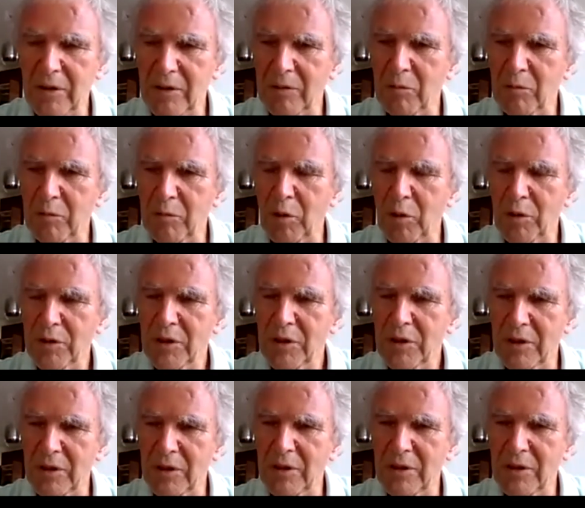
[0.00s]
points
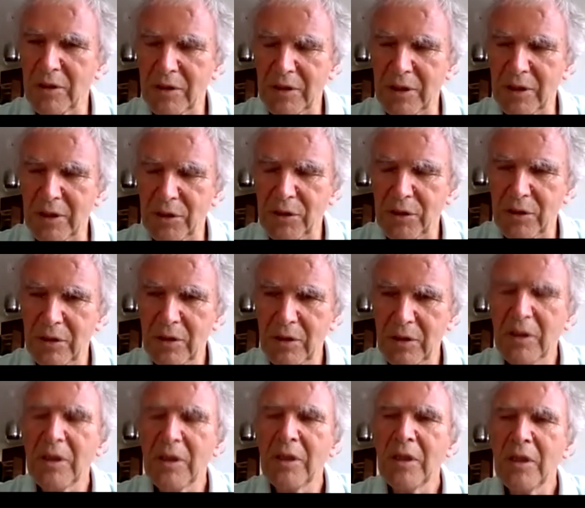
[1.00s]
in intersection.
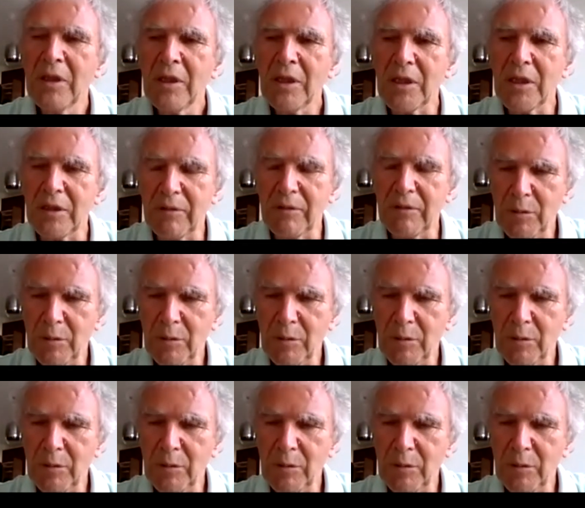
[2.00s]
It will be